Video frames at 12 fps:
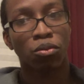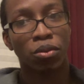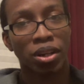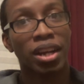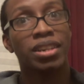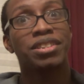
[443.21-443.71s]

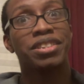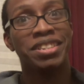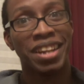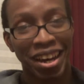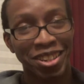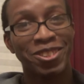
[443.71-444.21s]
what I should
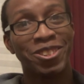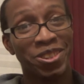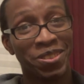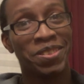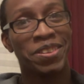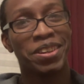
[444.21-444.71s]
not
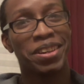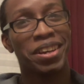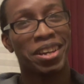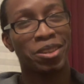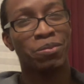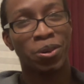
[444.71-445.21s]
do
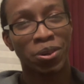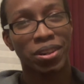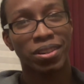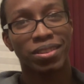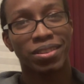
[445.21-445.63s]
anymore.